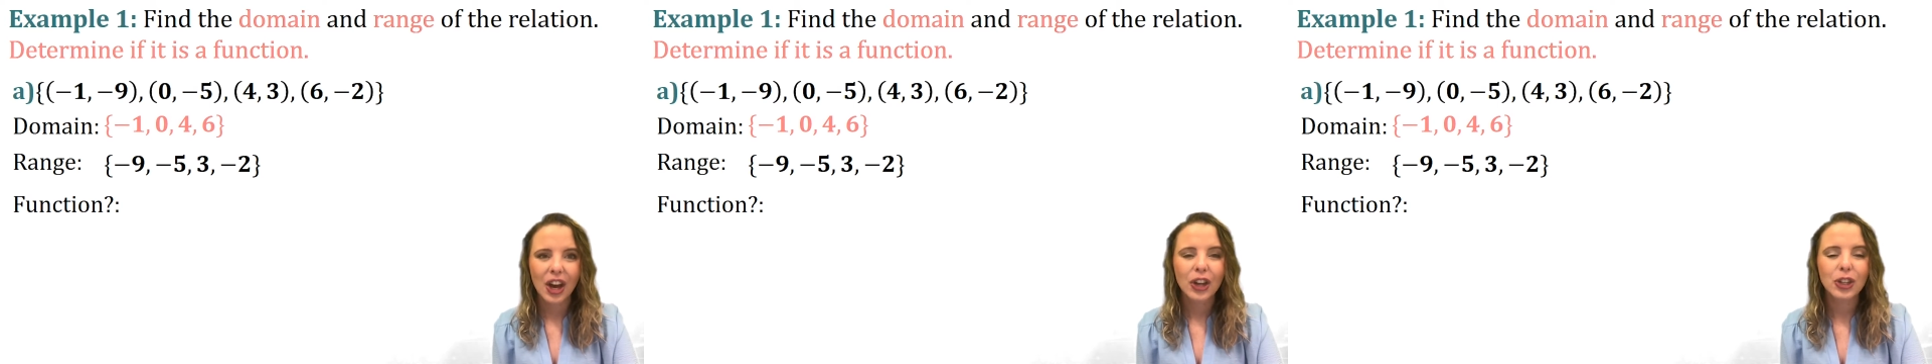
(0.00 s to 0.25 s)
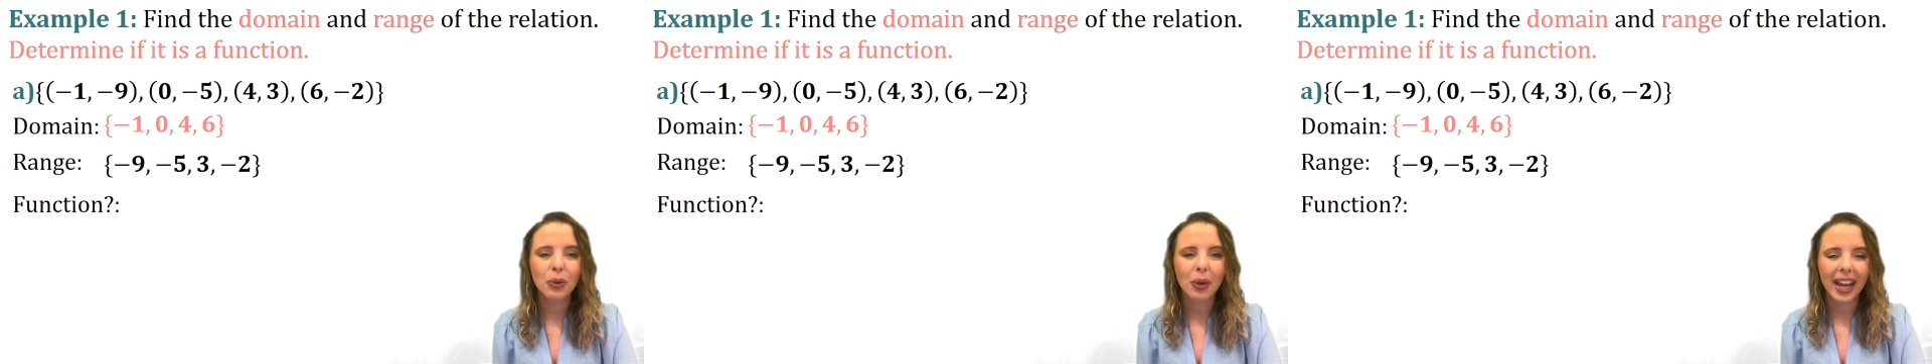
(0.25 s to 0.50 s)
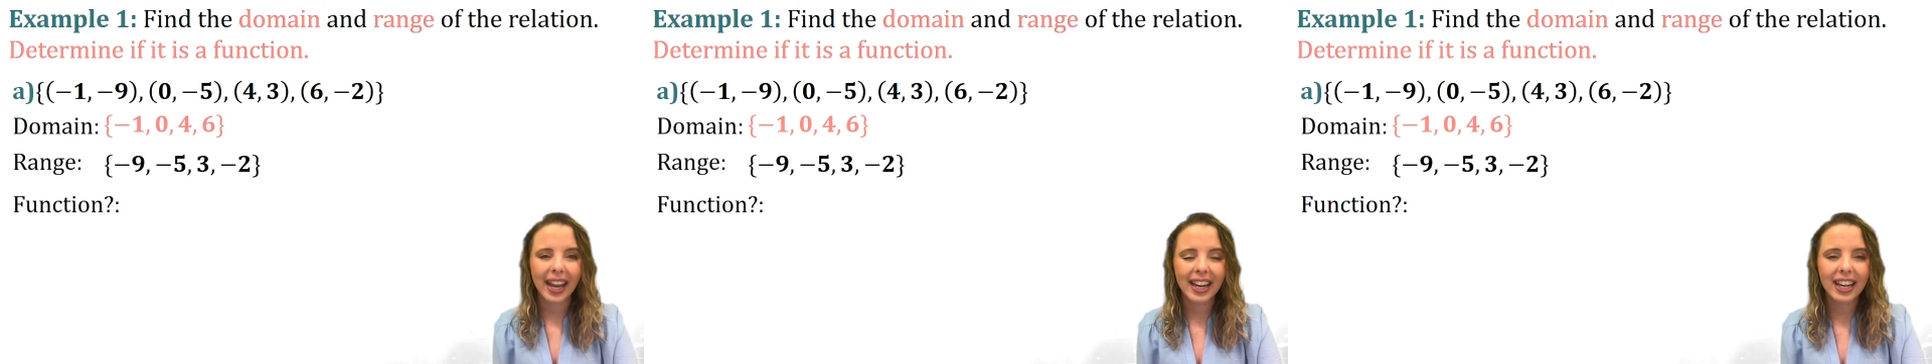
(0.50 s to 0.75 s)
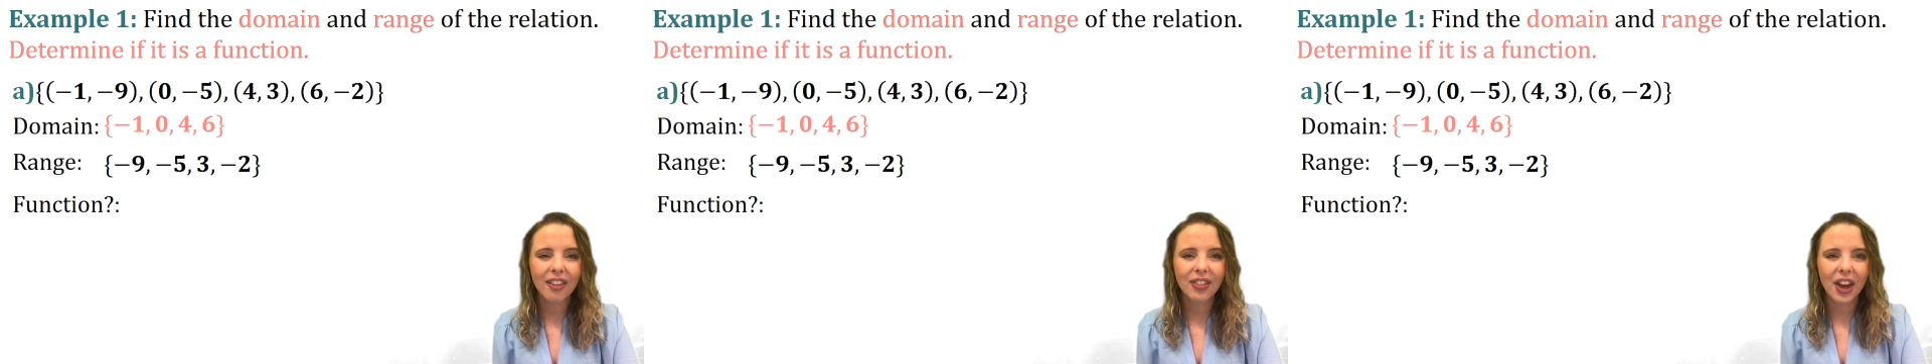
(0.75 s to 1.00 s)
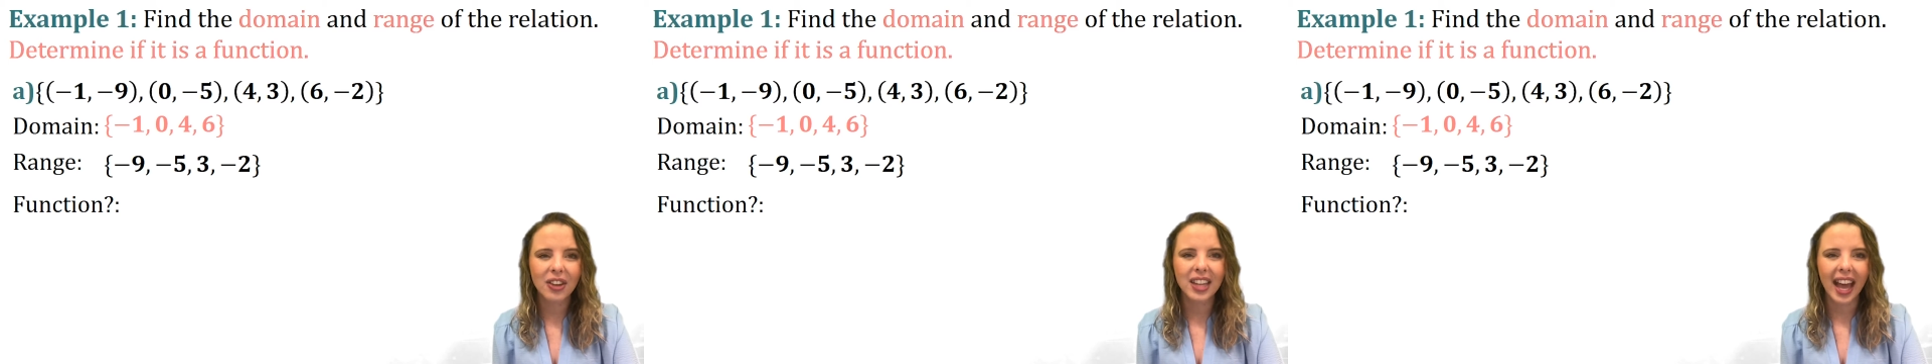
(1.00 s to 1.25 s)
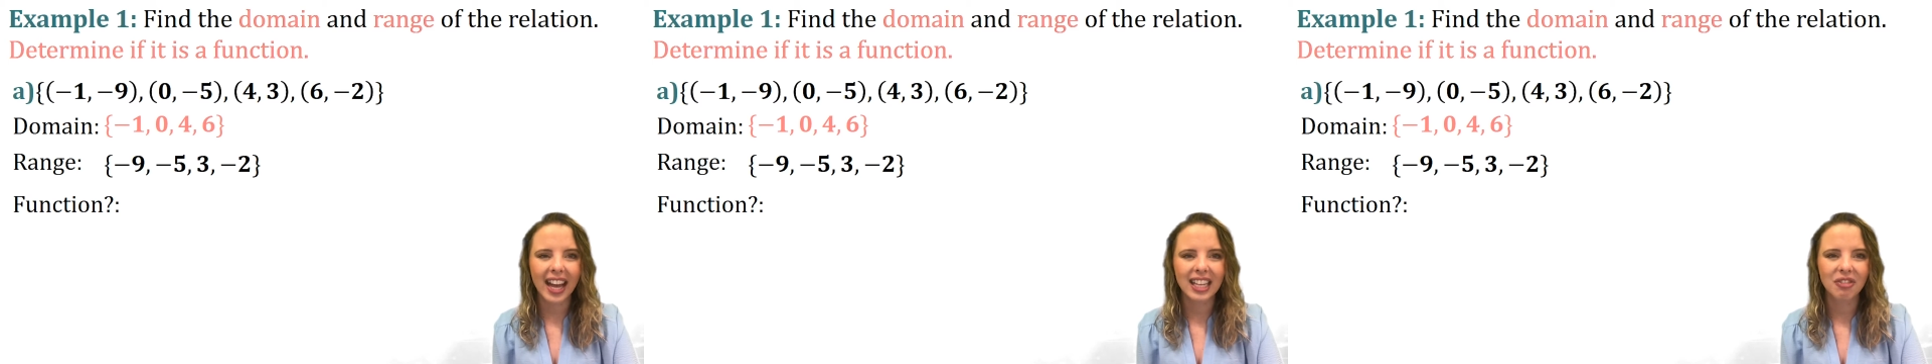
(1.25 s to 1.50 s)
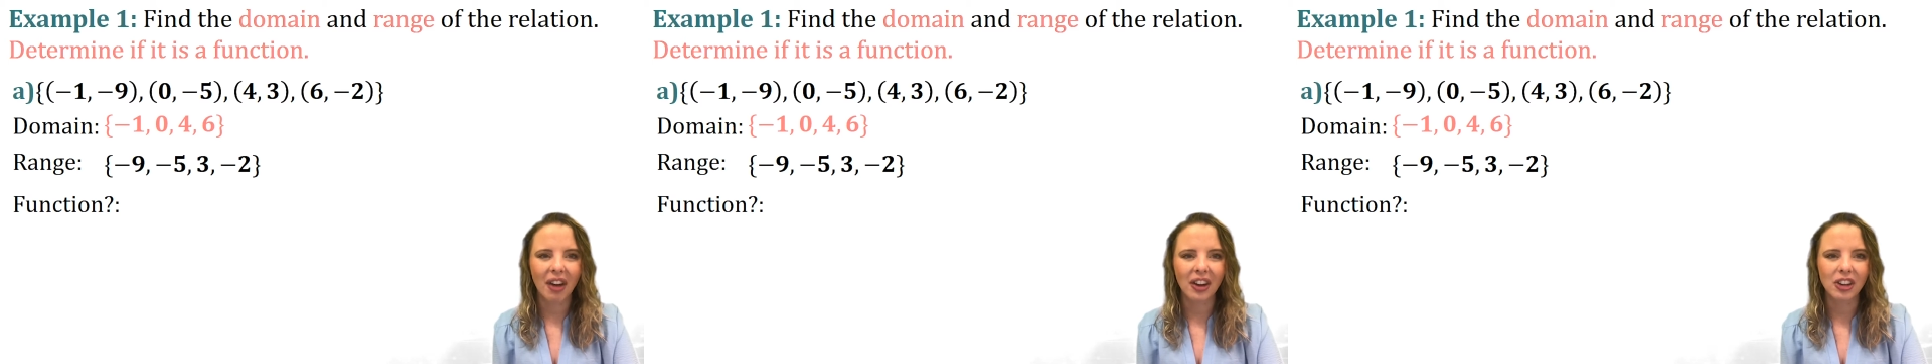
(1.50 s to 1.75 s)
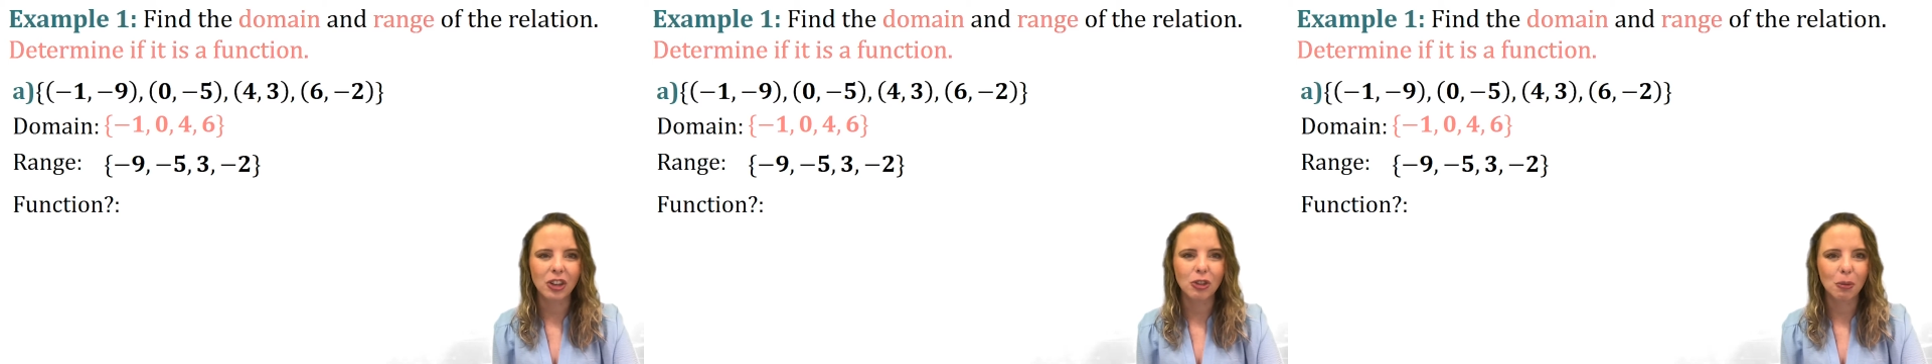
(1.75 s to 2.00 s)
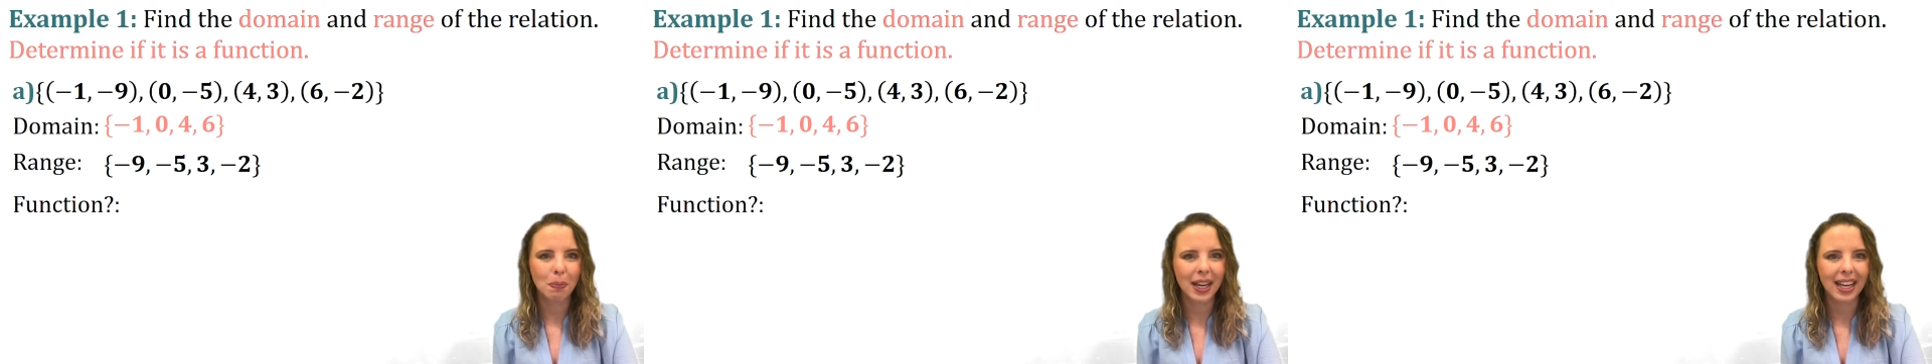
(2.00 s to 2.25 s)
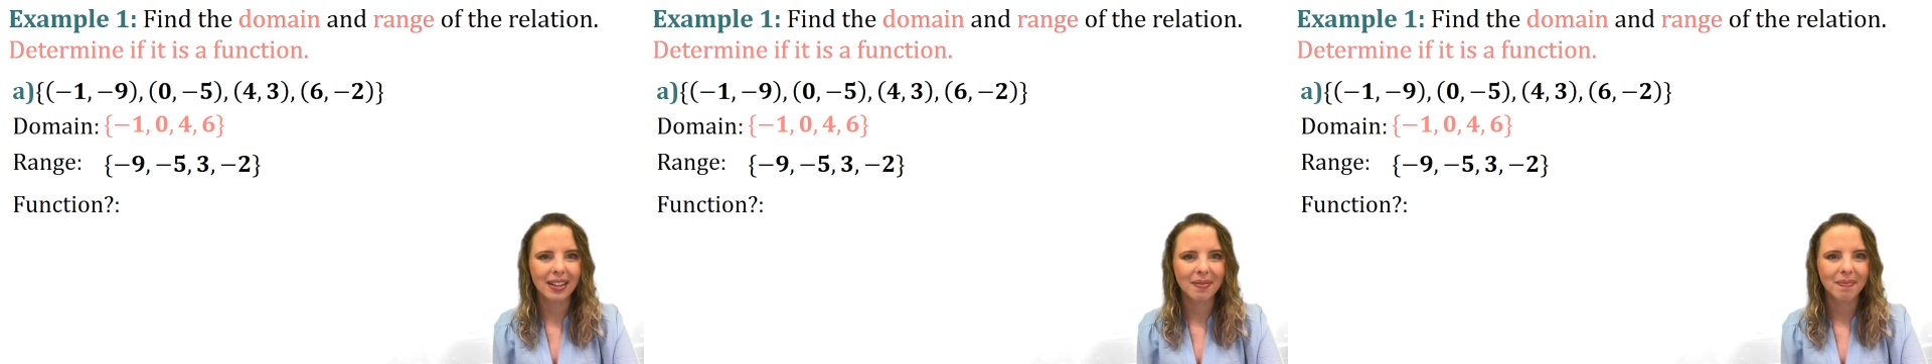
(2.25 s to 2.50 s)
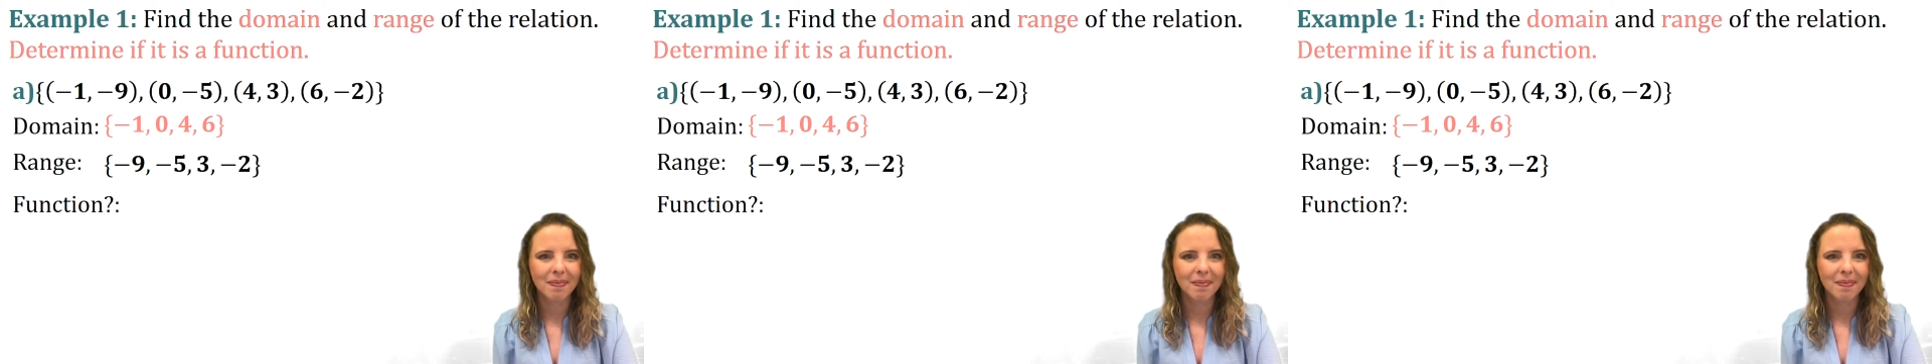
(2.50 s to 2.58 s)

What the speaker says: Do any of those x values repeat?